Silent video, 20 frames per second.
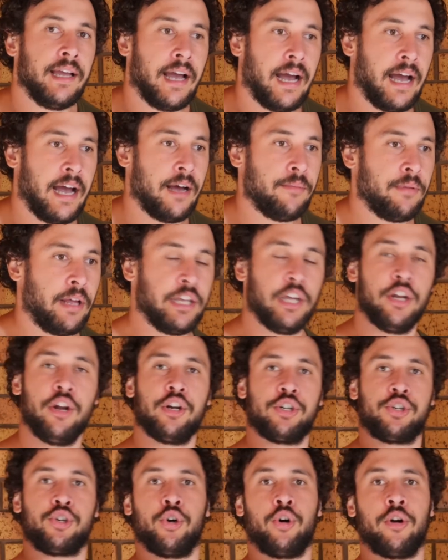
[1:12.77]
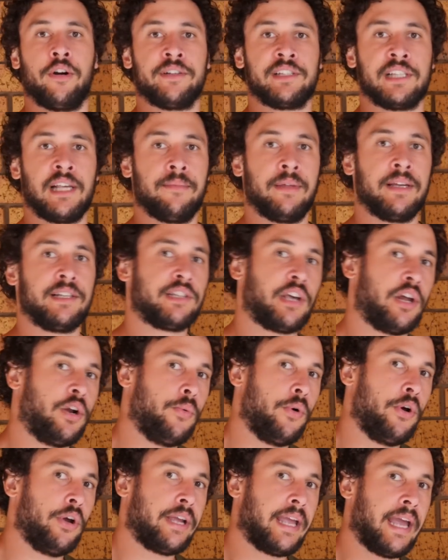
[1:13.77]
Like, you're not sure if something's going to
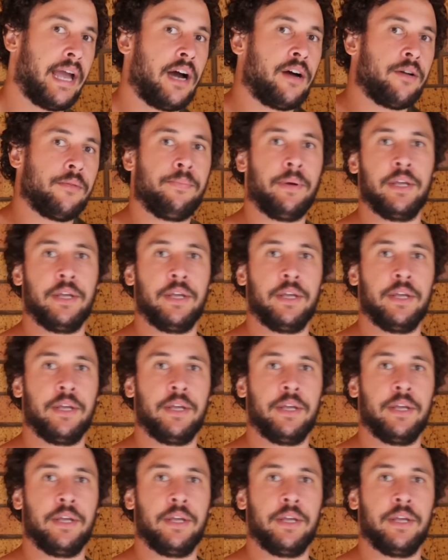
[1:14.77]
work out,